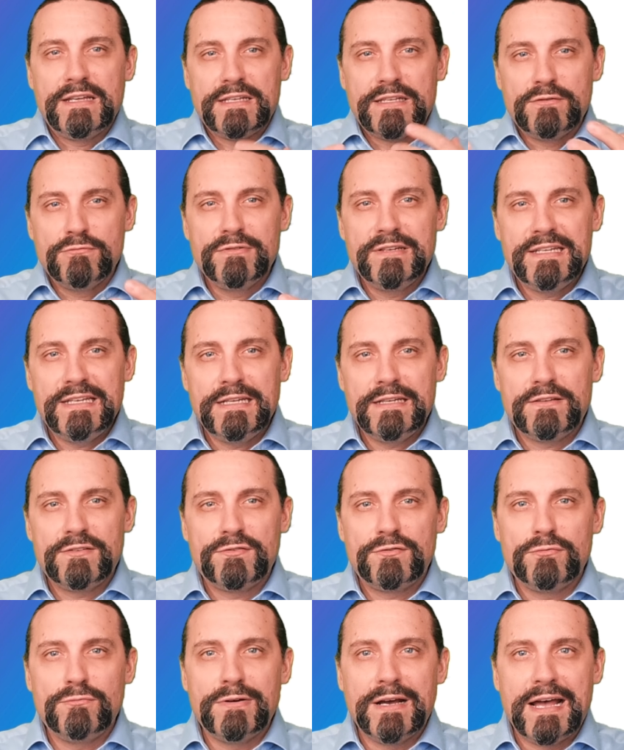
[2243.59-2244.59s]
You need
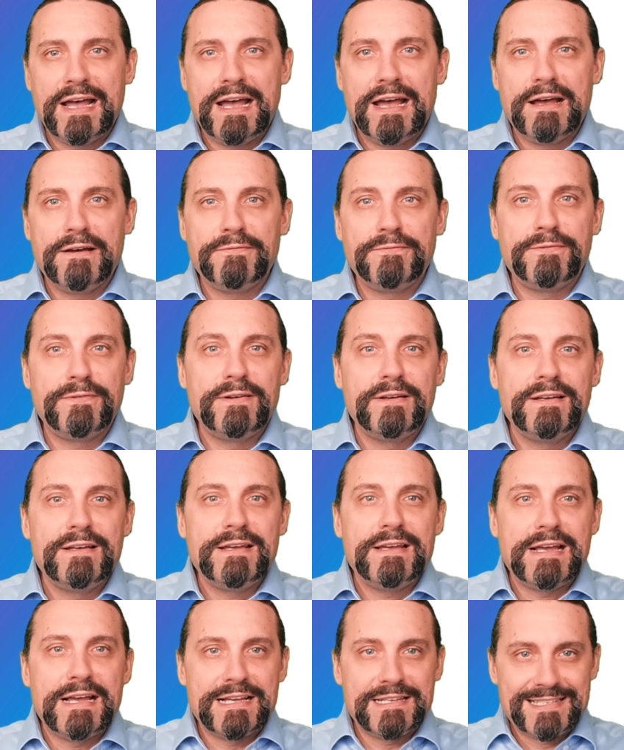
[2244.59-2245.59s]
to have
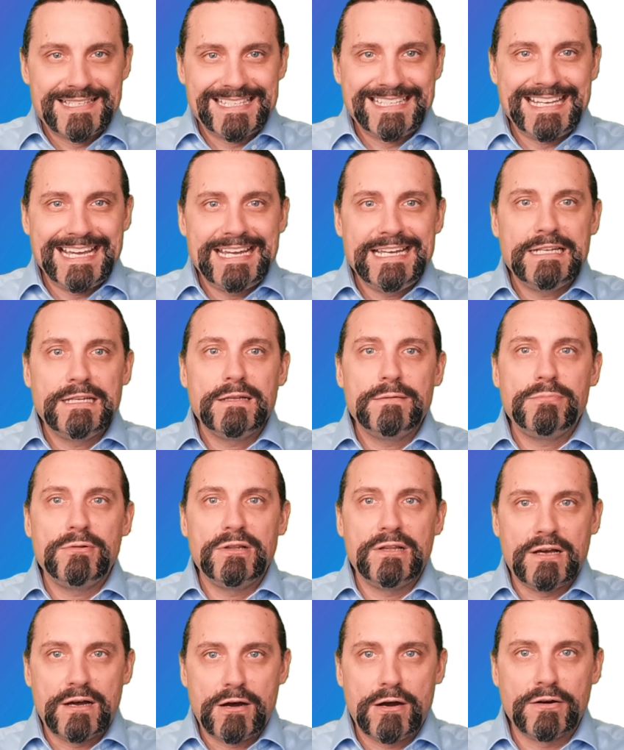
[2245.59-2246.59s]
a
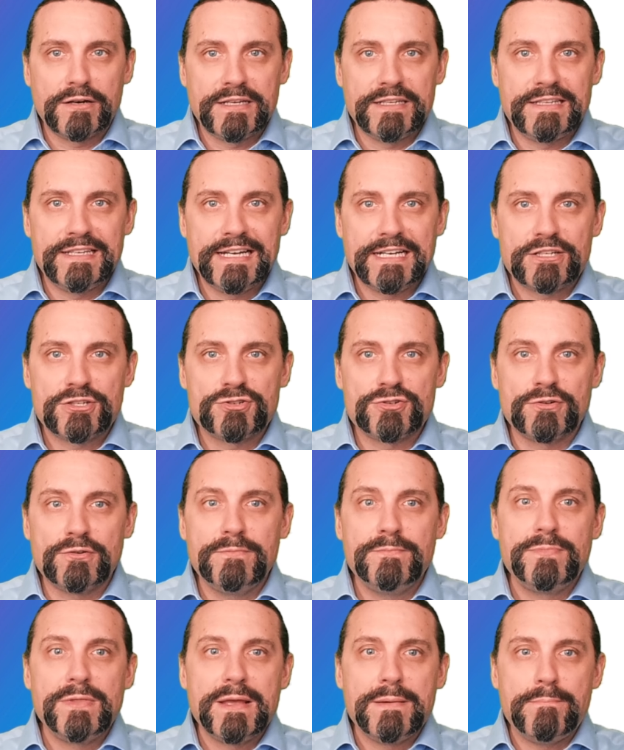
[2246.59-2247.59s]
scalable
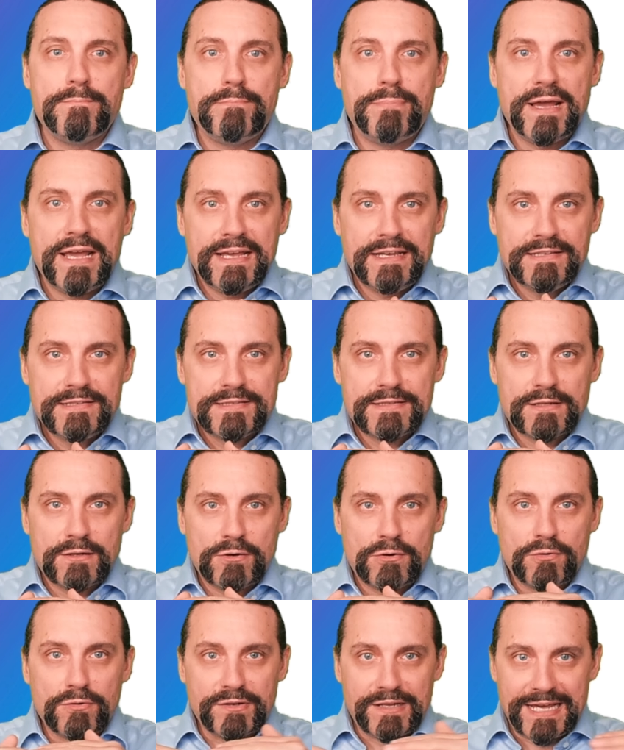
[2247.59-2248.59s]
architecture based
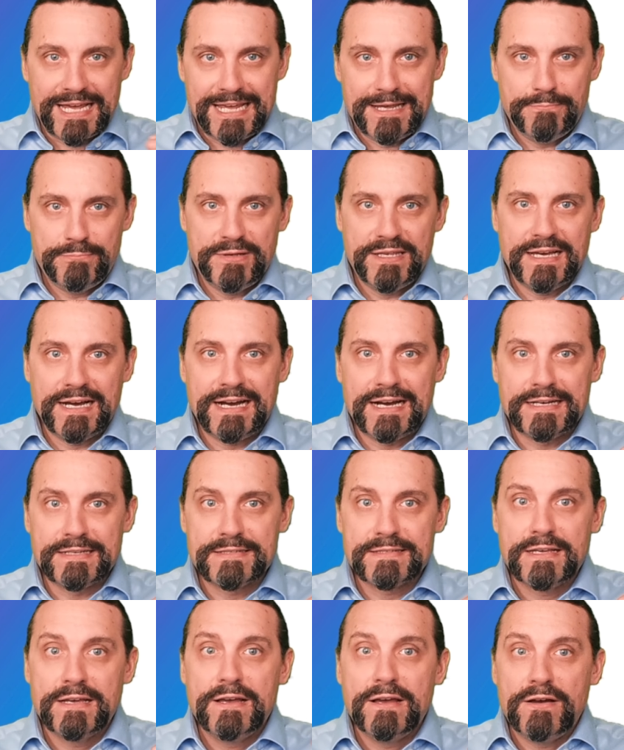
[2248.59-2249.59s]
on
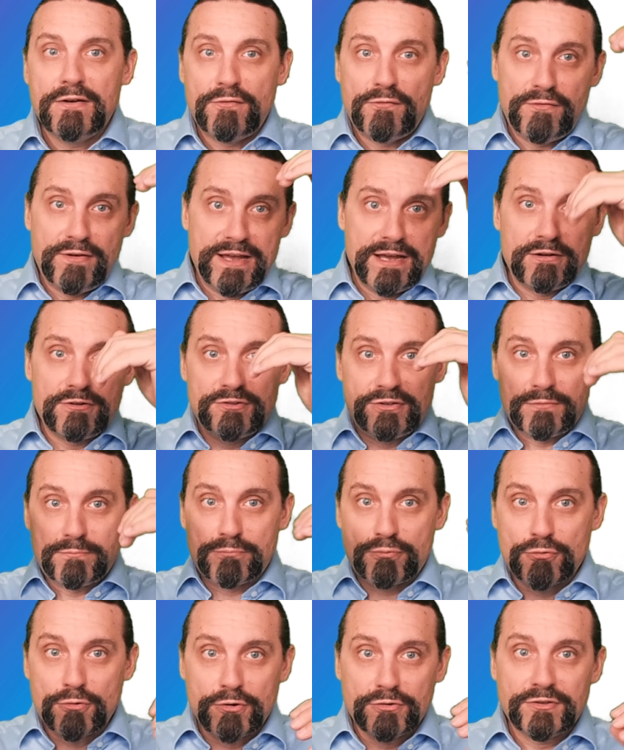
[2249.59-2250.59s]
APIs where the
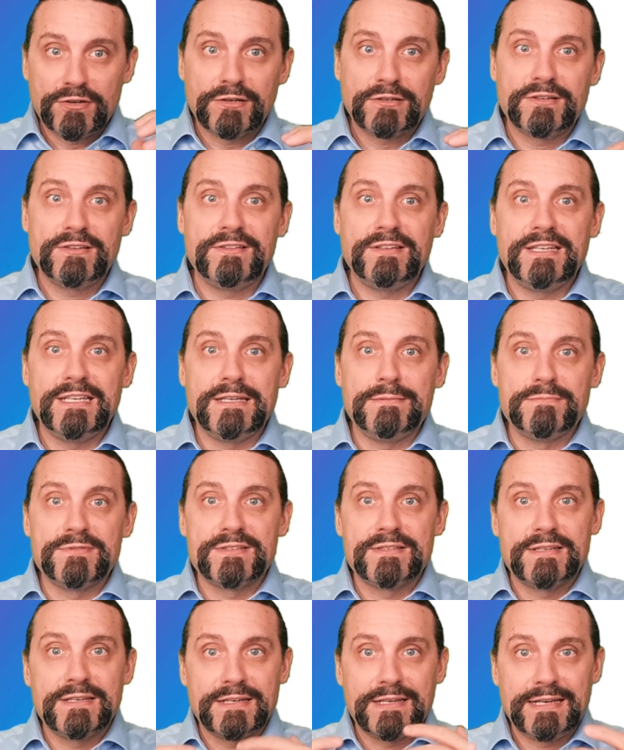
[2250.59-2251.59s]
product
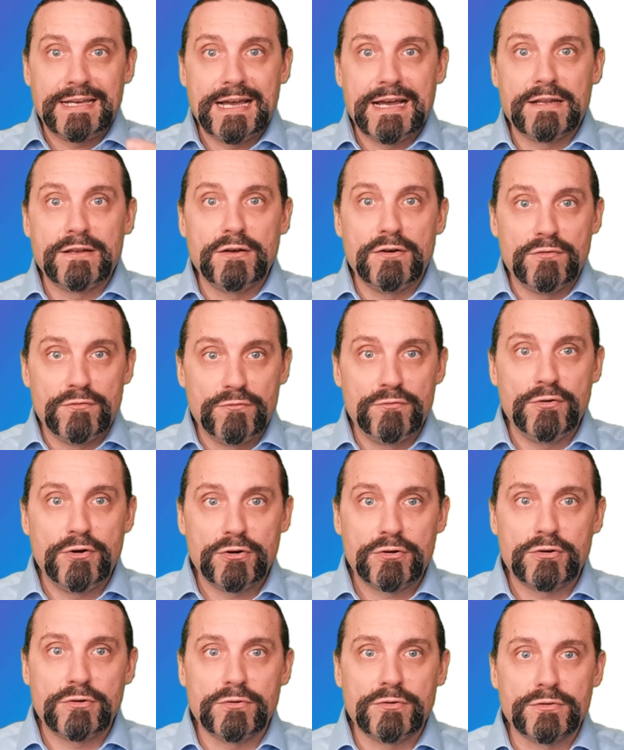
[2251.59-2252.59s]
teams can
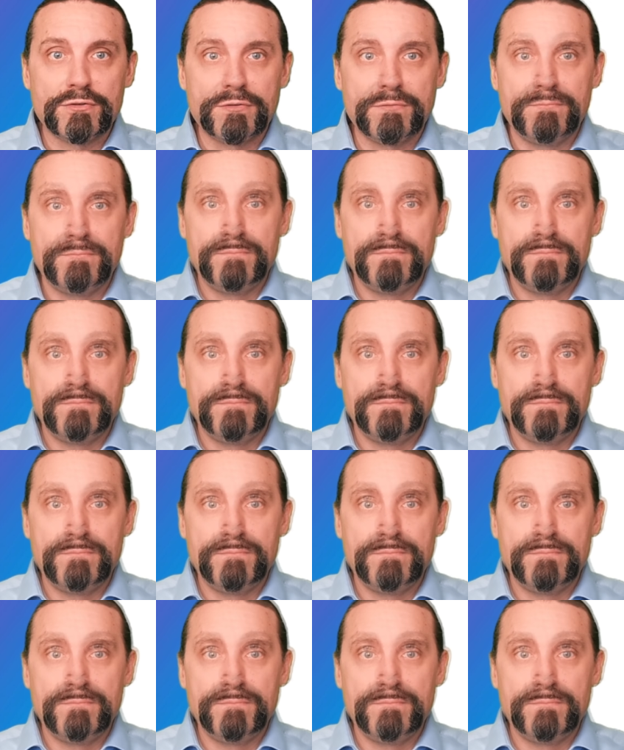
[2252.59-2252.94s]
work on.